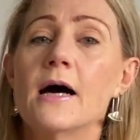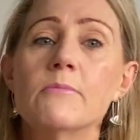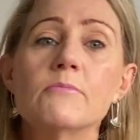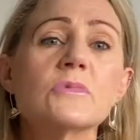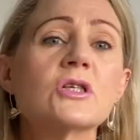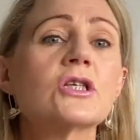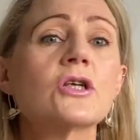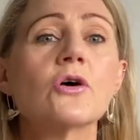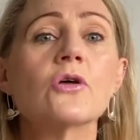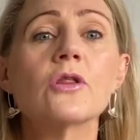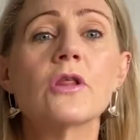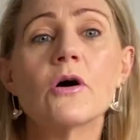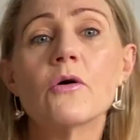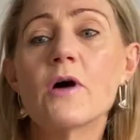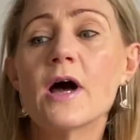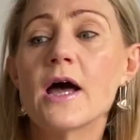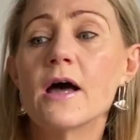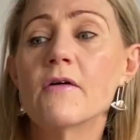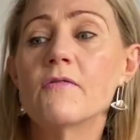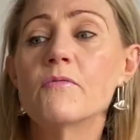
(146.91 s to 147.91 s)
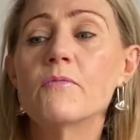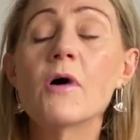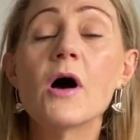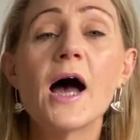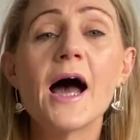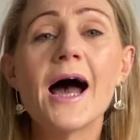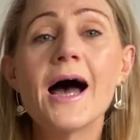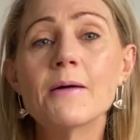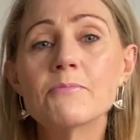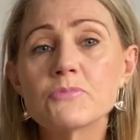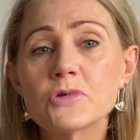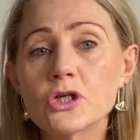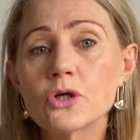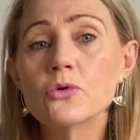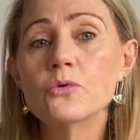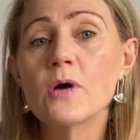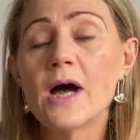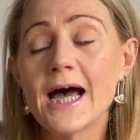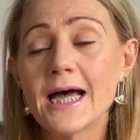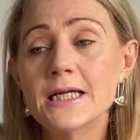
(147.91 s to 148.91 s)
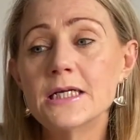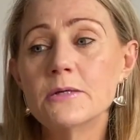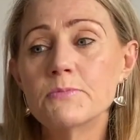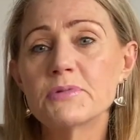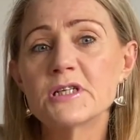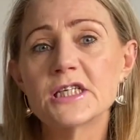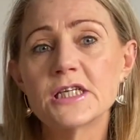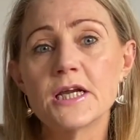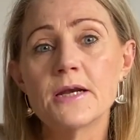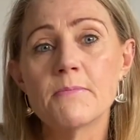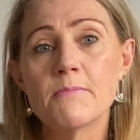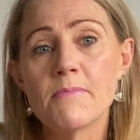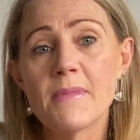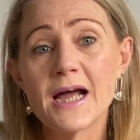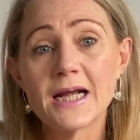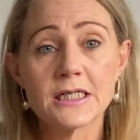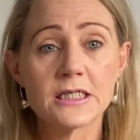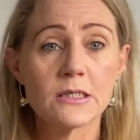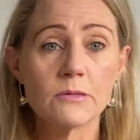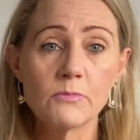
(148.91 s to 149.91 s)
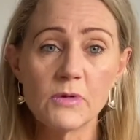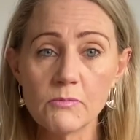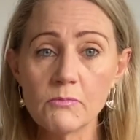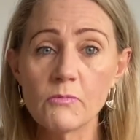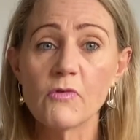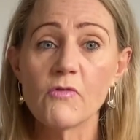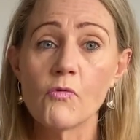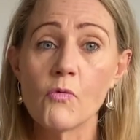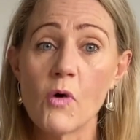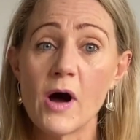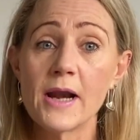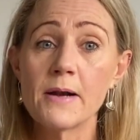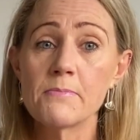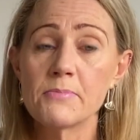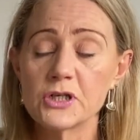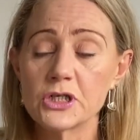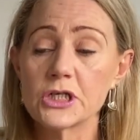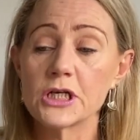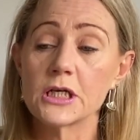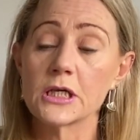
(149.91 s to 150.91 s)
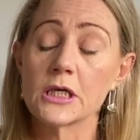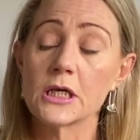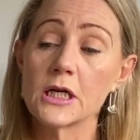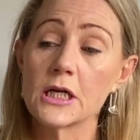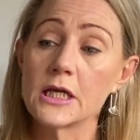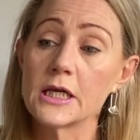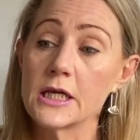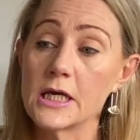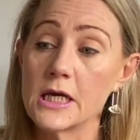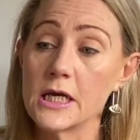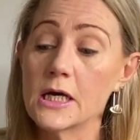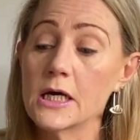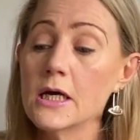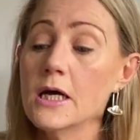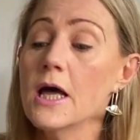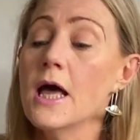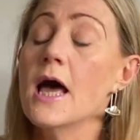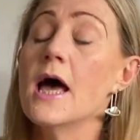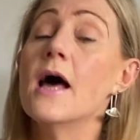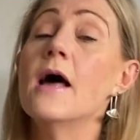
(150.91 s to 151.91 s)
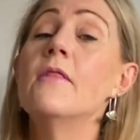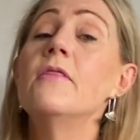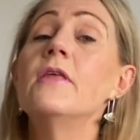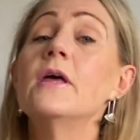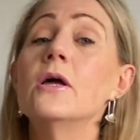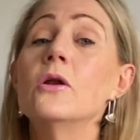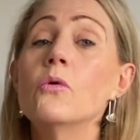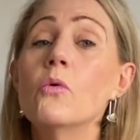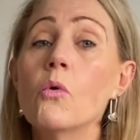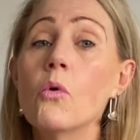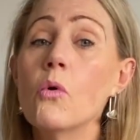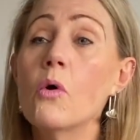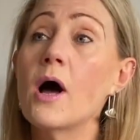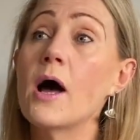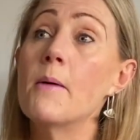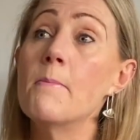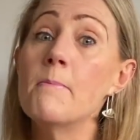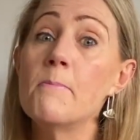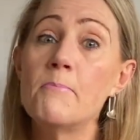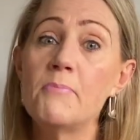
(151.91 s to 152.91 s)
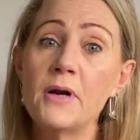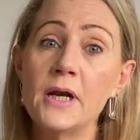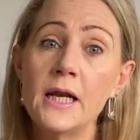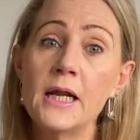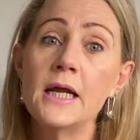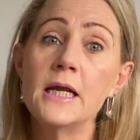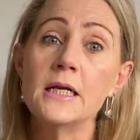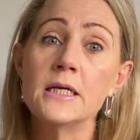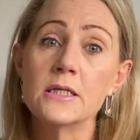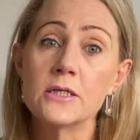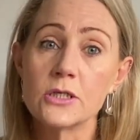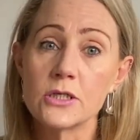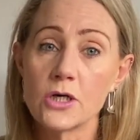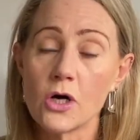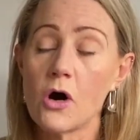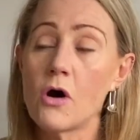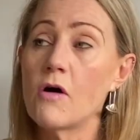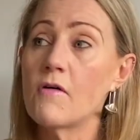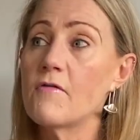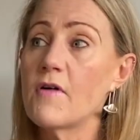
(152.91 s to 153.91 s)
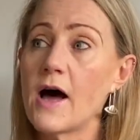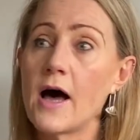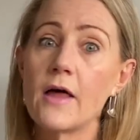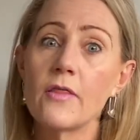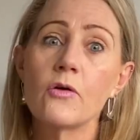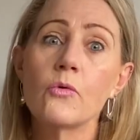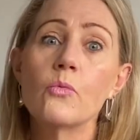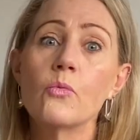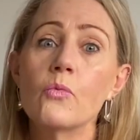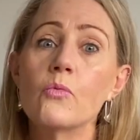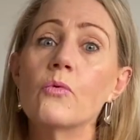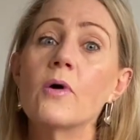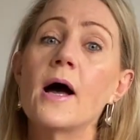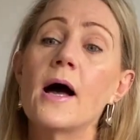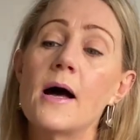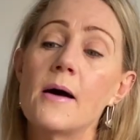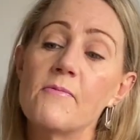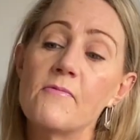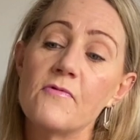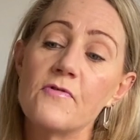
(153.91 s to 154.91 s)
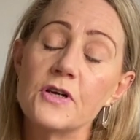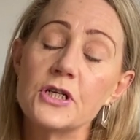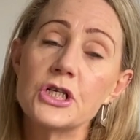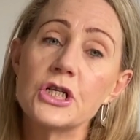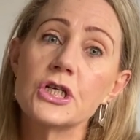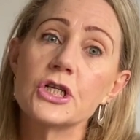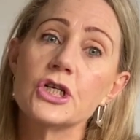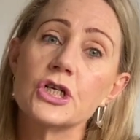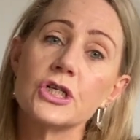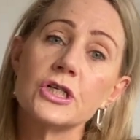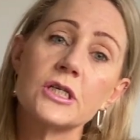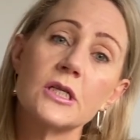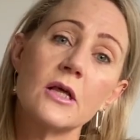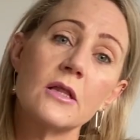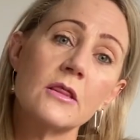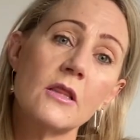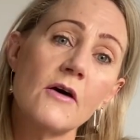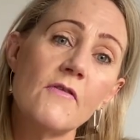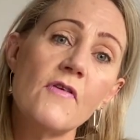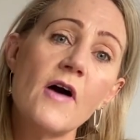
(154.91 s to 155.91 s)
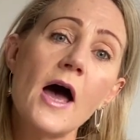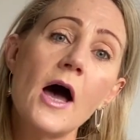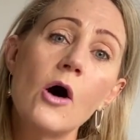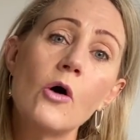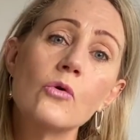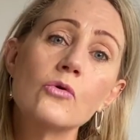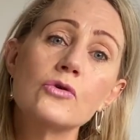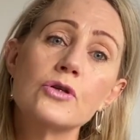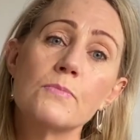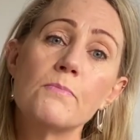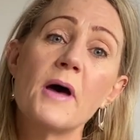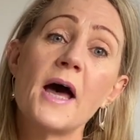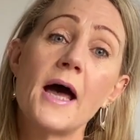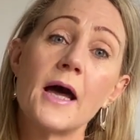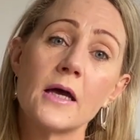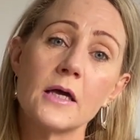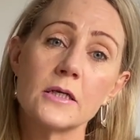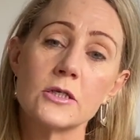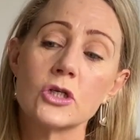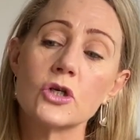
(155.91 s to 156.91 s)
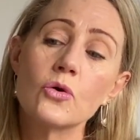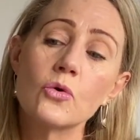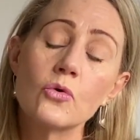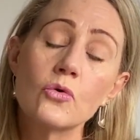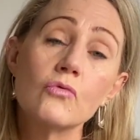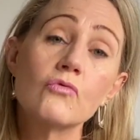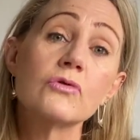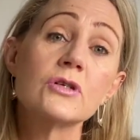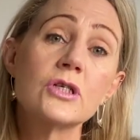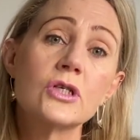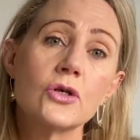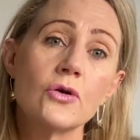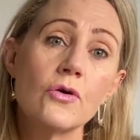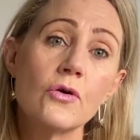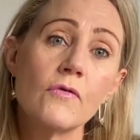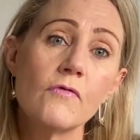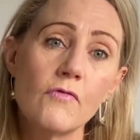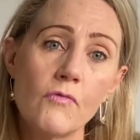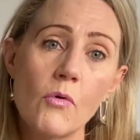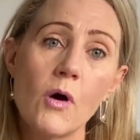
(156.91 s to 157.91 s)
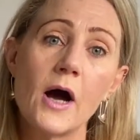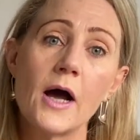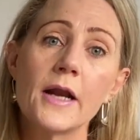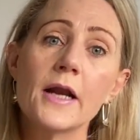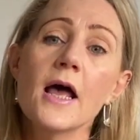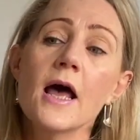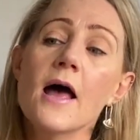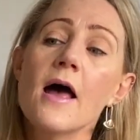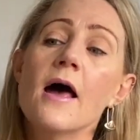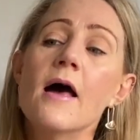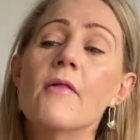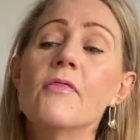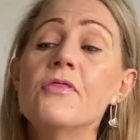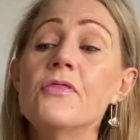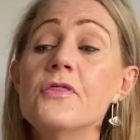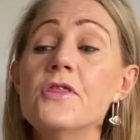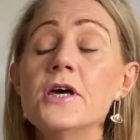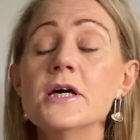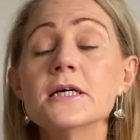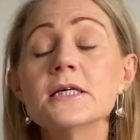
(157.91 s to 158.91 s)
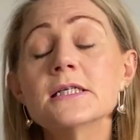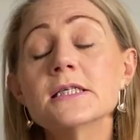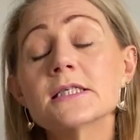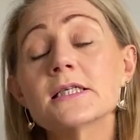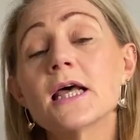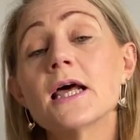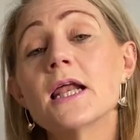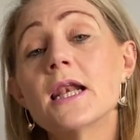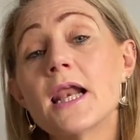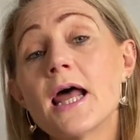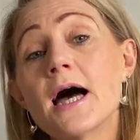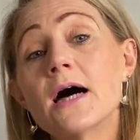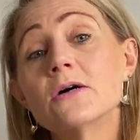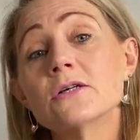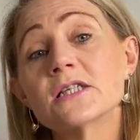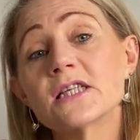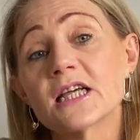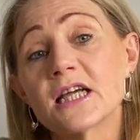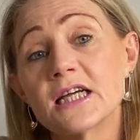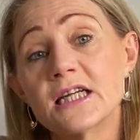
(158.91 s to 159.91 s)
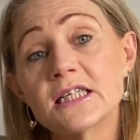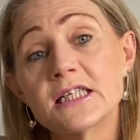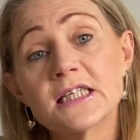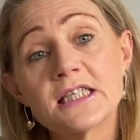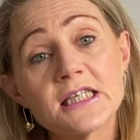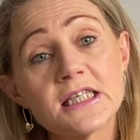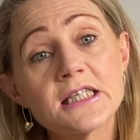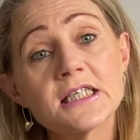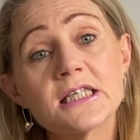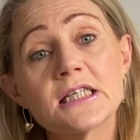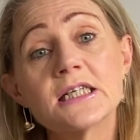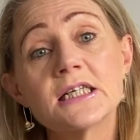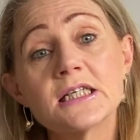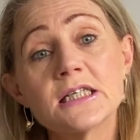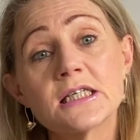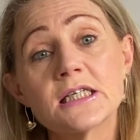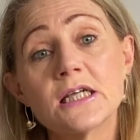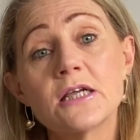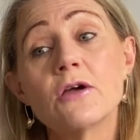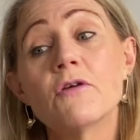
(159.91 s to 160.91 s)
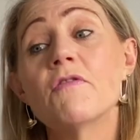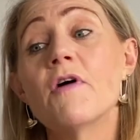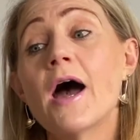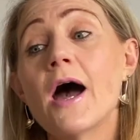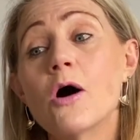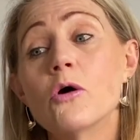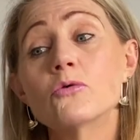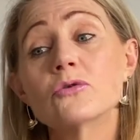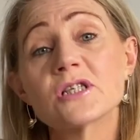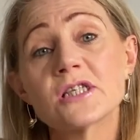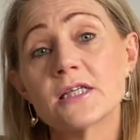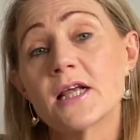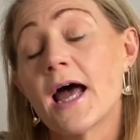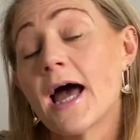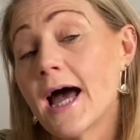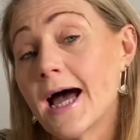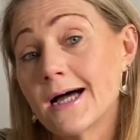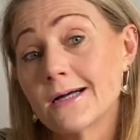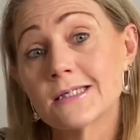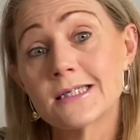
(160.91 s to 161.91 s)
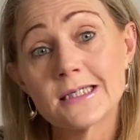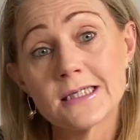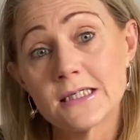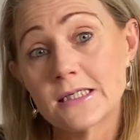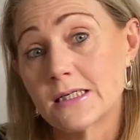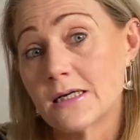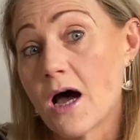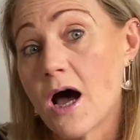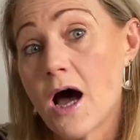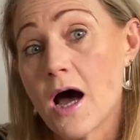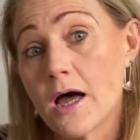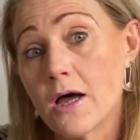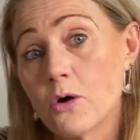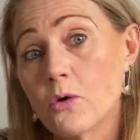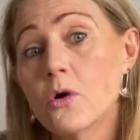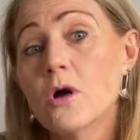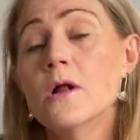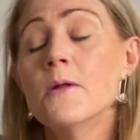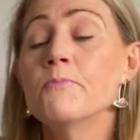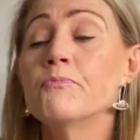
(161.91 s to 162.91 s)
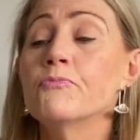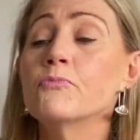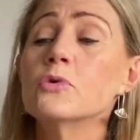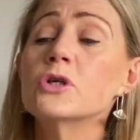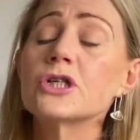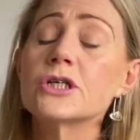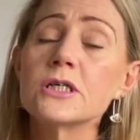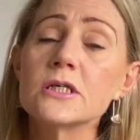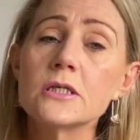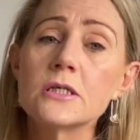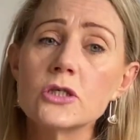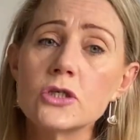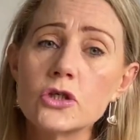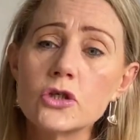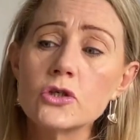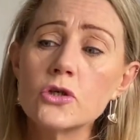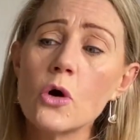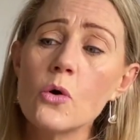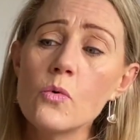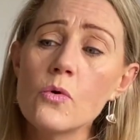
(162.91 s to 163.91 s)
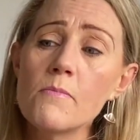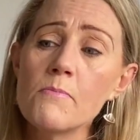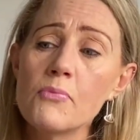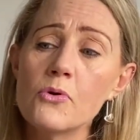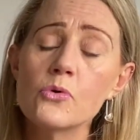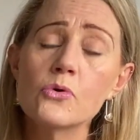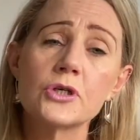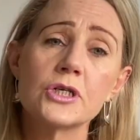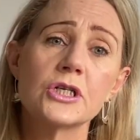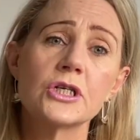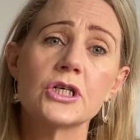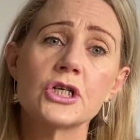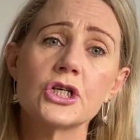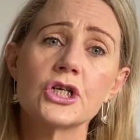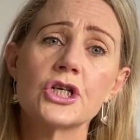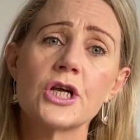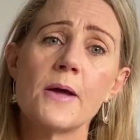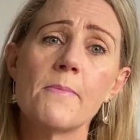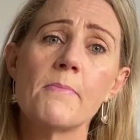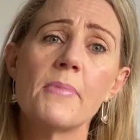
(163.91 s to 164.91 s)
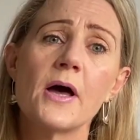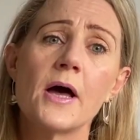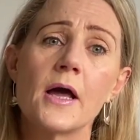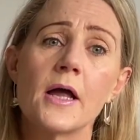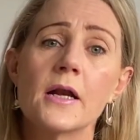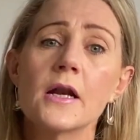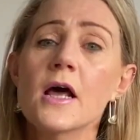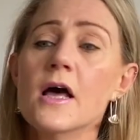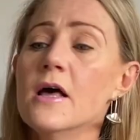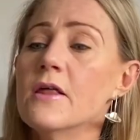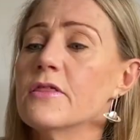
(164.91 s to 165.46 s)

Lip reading: So they'll have up to 80% maximum of one particular year, and then a blend of other vintages that they've held back. It's called reserve wine. And this allows a consistency of house style, which is so important to champagne.